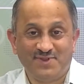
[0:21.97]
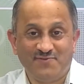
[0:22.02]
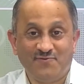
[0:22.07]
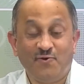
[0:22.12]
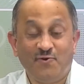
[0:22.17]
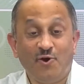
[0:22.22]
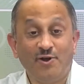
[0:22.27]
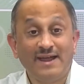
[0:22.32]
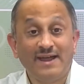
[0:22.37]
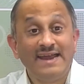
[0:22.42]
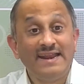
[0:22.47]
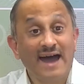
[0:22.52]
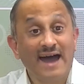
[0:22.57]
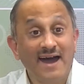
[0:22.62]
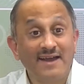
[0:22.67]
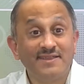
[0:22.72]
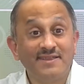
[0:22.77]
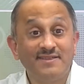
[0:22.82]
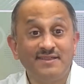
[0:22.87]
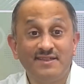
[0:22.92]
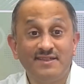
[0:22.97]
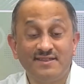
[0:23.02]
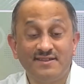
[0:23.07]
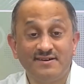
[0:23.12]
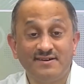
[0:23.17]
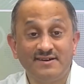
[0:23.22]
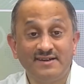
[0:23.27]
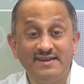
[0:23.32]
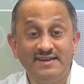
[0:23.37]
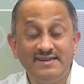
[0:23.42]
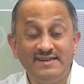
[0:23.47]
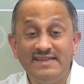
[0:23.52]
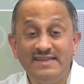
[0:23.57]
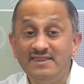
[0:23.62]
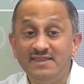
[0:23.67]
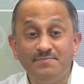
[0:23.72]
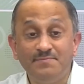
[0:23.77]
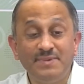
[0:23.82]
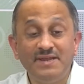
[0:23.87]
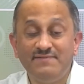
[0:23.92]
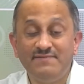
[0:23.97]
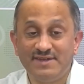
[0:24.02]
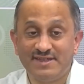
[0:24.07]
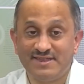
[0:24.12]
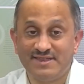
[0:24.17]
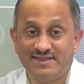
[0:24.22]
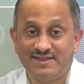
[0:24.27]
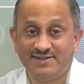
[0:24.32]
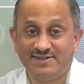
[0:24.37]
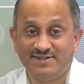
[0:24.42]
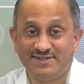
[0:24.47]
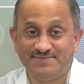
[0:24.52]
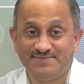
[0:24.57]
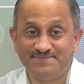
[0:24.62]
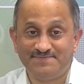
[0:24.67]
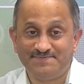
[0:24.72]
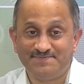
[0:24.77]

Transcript: for an RC circuit in the previous session.